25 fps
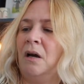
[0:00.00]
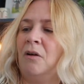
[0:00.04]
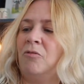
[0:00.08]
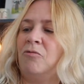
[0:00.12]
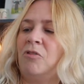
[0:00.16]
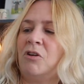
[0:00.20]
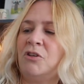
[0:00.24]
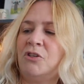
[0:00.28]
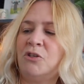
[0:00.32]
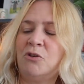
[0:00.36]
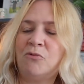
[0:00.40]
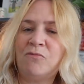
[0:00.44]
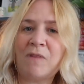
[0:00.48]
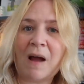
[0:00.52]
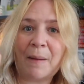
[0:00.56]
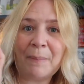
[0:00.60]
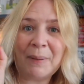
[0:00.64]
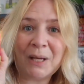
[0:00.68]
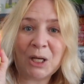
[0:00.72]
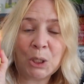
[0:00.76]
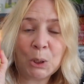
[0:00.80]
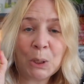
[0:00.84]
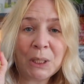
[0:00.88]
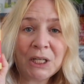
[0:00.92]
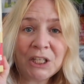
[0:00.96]
Russell
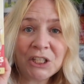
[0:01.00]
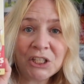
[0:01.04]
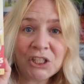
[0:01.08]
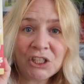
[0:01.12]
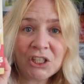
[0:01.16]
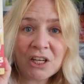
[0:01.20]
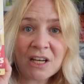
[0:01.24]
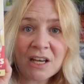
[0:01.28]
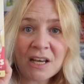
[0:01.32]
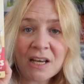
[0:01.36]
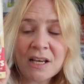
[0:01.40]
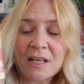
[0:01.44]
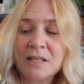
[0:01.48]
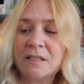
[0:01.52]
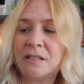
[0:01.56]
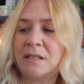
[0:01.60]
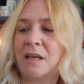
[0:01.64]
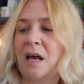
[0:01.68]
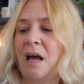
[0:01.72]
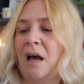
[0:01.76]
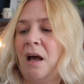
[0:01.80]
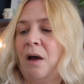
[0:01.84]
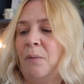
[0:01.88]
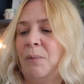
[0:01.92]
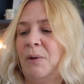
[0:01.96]
Rabbit Crunchers,
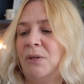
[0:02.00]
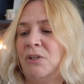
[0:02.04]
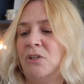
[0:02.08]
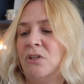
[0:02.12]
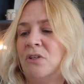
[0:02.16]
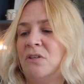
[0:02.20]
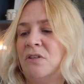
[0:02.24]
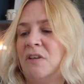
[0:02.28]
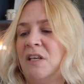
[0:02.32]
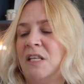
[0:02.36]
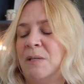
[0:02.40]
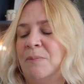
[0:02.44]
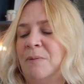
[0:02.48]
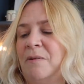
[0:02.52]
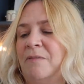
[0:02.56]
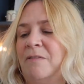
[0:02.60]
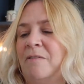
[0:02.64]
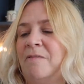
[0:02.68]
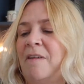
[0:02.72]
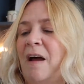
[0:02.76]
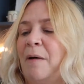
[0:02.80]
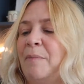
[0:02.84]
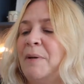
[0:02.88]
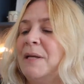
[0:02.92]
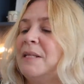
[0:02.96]
uh, which is suitable for
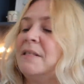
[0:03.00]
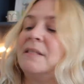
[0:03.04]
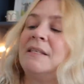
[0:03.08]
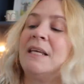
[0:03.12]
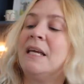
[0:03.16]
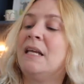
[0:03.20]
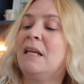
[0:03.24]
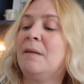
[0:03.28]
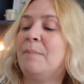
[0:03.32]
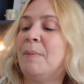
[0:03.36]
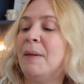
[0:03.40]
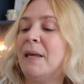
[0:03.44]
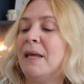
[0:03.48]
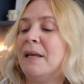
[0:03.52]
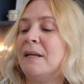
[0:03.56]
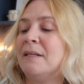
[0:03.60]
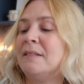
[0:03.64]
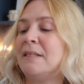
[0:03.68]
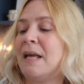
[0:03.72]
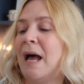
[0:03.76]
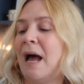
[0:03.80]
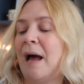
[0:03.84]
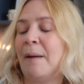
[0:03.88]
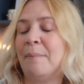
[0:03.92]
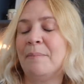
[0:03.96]
rabbits, guinea
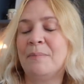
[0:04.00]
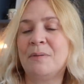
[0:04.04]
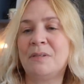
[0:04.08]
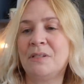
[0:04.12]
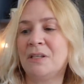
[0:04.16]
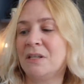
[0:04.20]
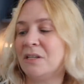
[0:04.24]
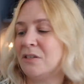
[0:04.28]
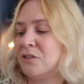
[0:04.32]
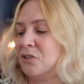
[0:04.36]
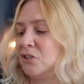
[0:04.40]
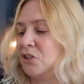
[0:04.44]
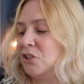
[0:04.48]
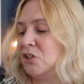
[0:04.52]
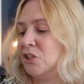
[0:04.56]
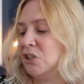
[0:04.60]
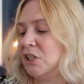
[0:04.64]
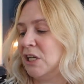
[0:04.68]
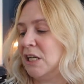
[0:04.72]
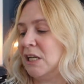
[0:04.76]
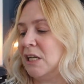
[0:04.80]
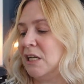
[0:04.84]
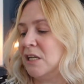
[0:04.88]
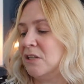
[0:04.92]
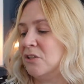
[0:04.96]
pigs, hamsters,
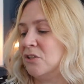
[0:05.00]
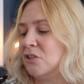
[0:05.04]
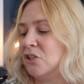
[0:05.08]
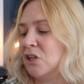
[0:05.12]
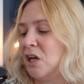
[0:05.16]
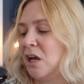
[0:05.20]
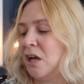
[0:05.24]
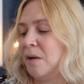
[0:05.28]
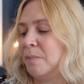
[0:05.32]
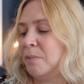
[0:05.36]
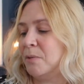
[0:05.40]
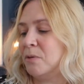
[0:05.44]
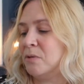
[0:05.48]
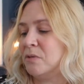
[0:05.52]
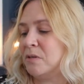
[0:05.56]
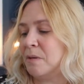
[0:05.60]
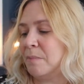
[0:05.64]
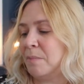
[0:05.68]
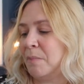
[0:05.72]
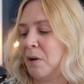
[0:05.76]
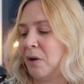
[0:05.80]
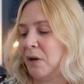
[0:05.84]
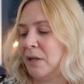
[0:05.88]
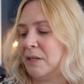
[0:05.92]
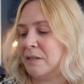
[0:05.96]
chinchillas, gerbils,
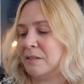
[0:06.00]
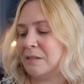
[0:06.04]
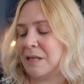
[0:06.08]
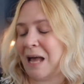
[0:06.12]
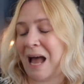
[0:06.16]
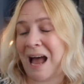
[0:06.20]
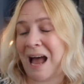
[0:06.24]
mice